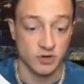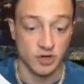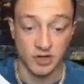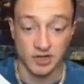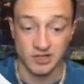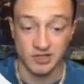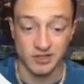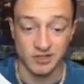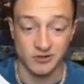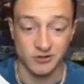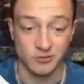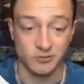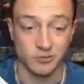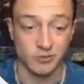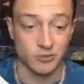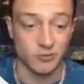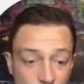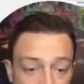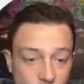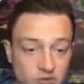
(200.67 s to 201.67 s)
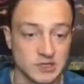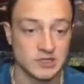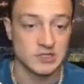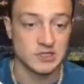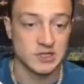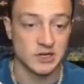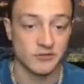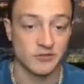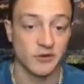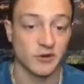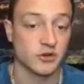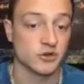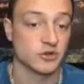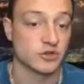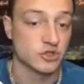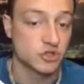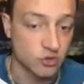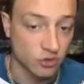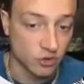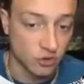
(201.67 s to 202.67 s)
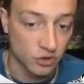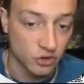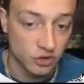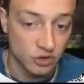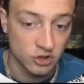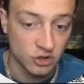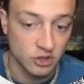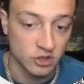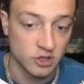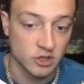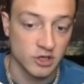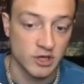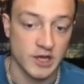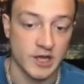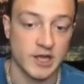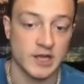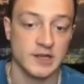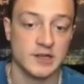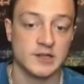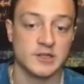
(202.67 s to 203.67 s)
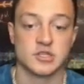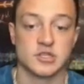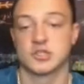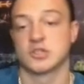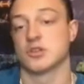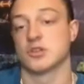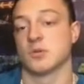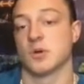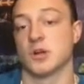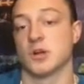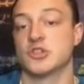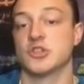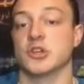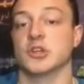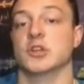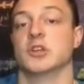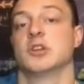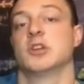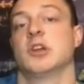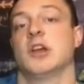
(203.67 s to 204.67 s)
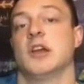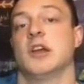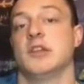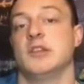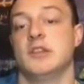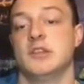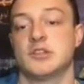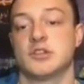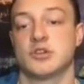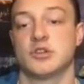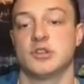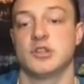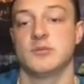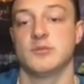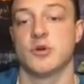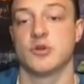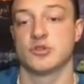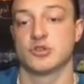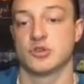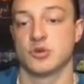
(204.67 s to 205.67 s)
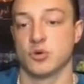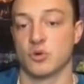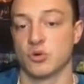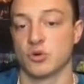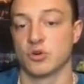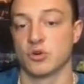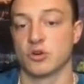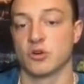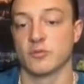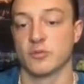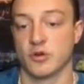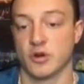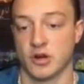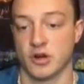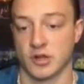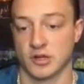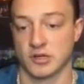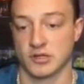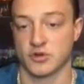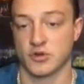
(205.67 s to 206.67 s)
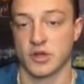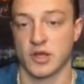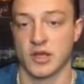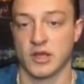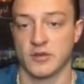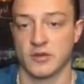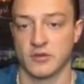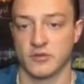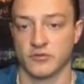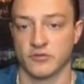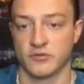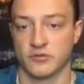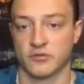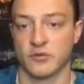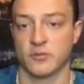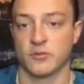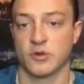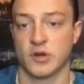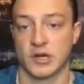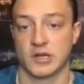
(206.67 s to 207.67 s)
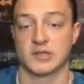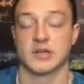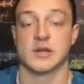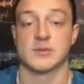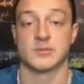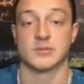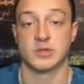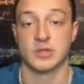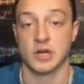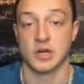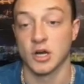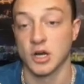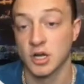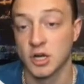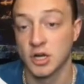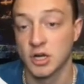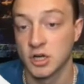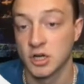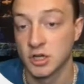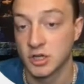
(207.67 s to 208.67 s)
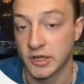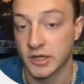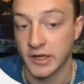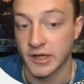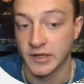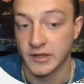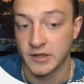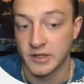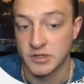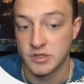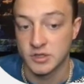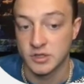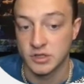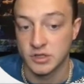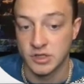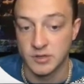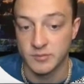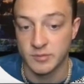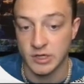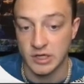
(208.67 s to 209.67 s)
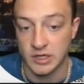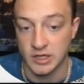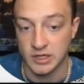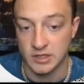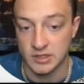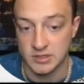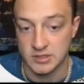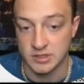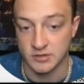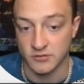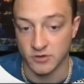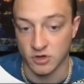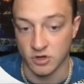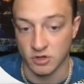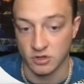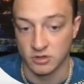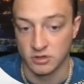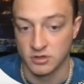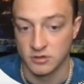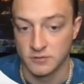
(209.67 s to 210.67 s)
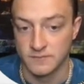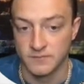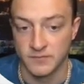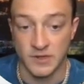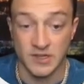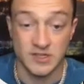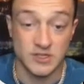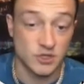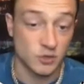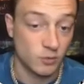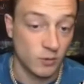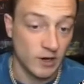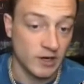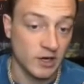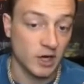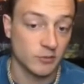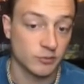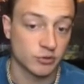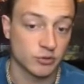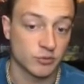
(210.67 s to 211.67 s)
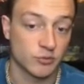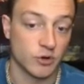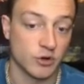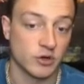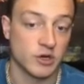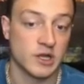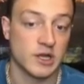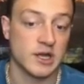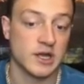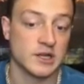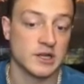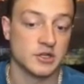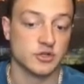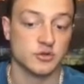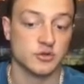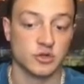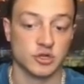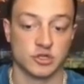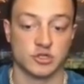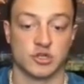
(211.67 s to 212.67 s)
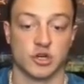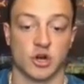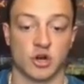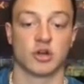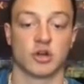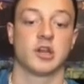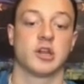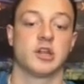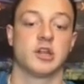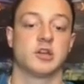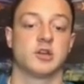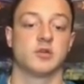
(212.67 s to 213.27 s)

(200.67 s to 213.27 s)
it. You can promote this stuff on your store and just crush it. Okay, these are the most ordered products. Okay, from what I typed there. Okay, these are the biggest of all. And so why not promote it and do good targeting